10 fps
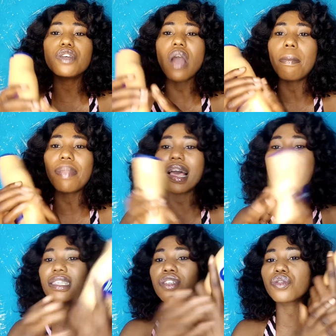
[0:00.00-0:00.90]
you apply
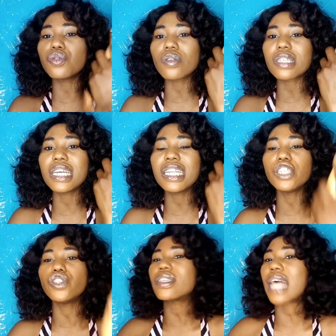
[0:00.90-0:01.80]
it into your skin, it
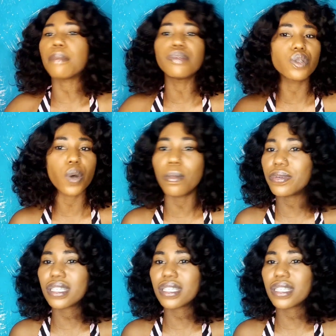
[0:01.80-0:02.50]
just absorbs.